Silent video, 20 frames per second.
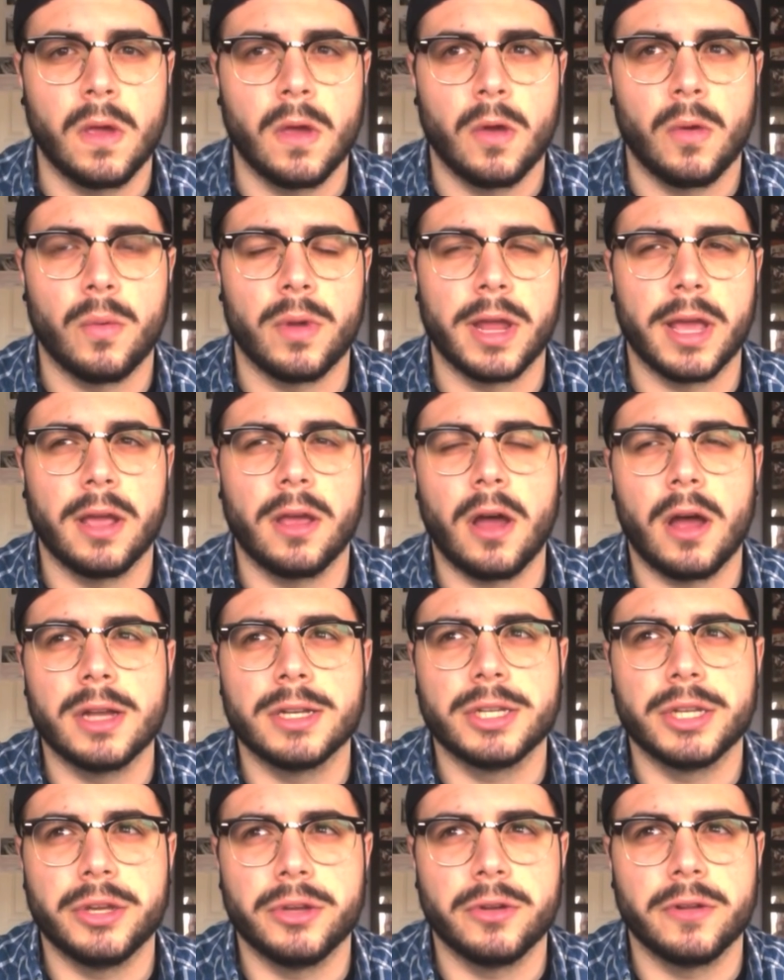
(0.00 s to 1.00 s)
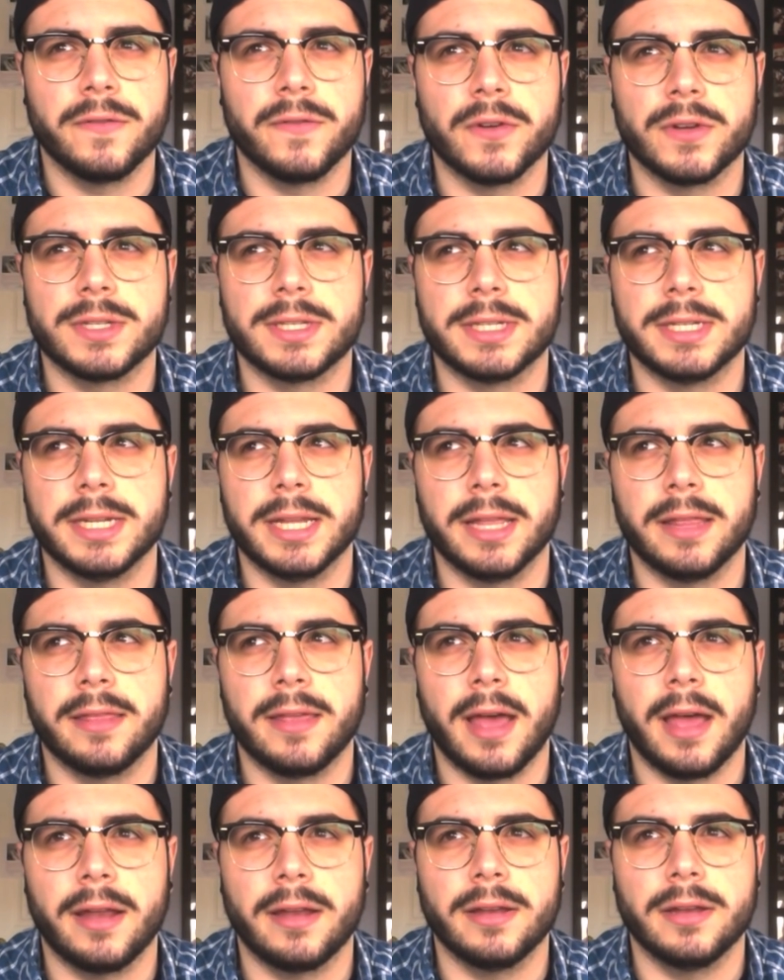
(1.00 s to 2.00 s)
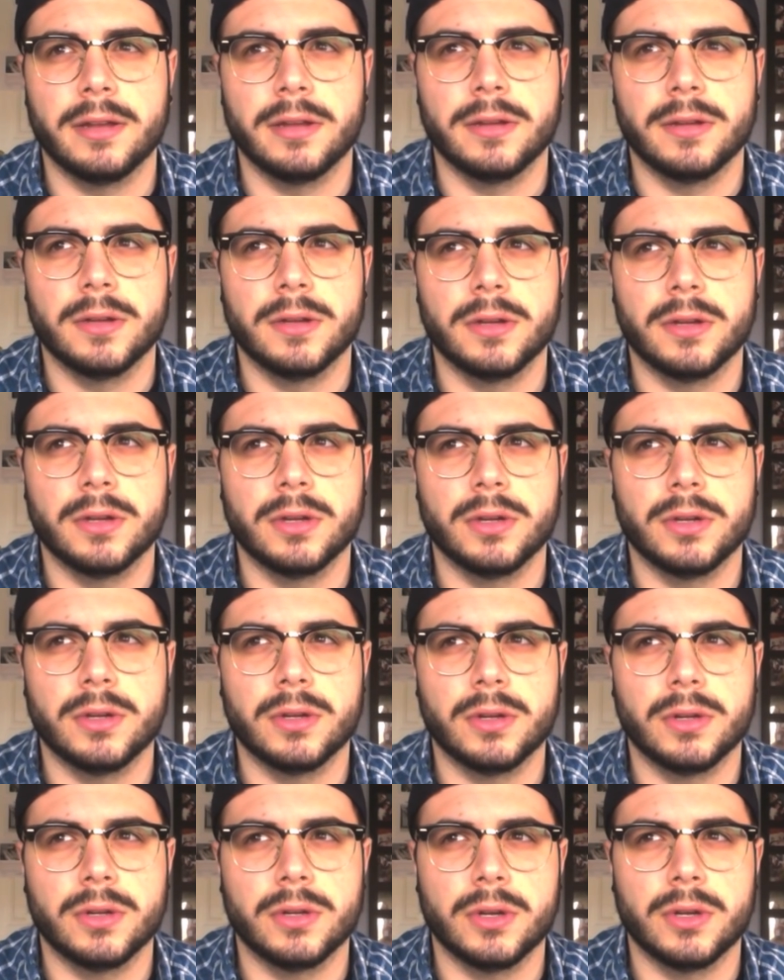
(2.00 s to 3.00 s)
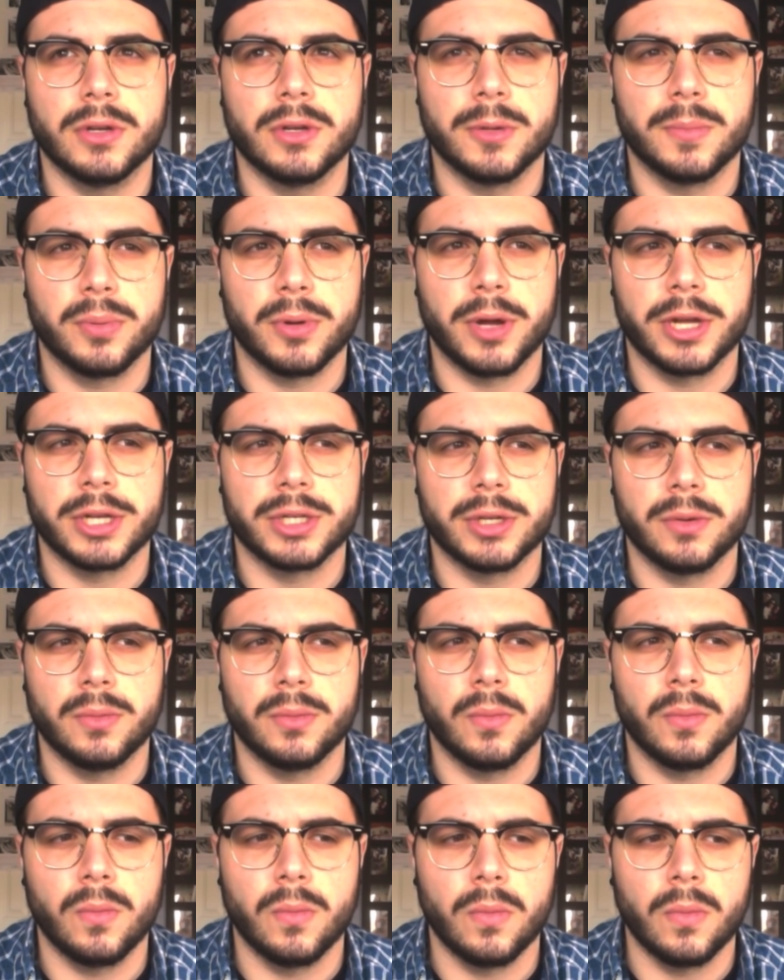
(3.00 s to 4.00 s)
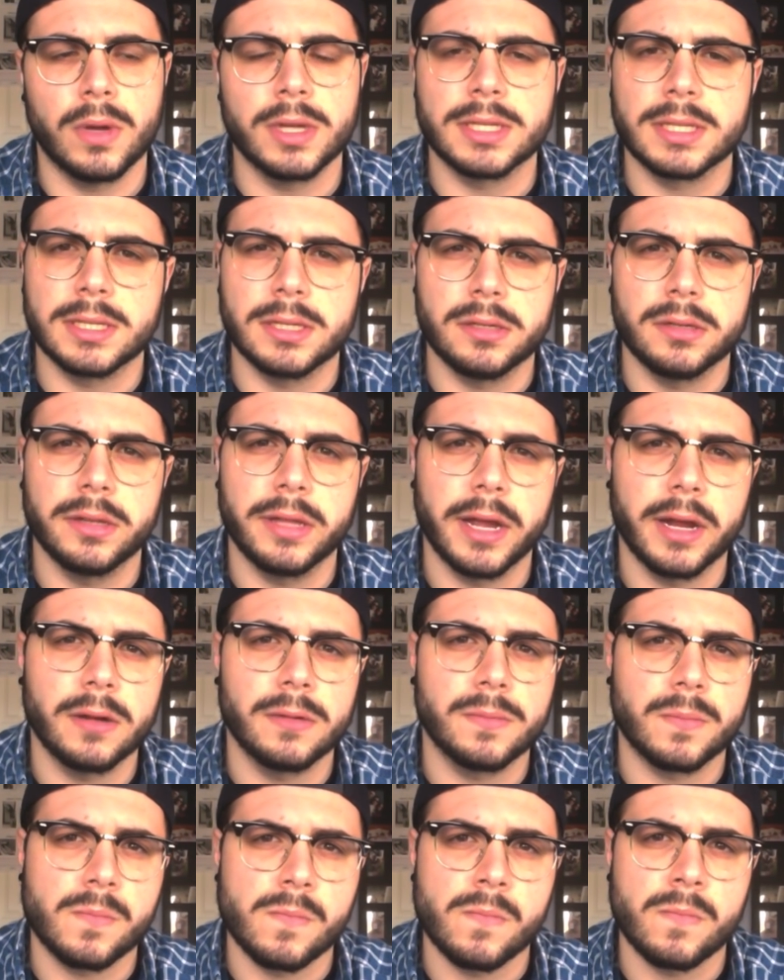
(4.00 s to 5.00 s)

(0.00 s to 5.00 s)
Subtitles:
when I got to university, that depression was still there.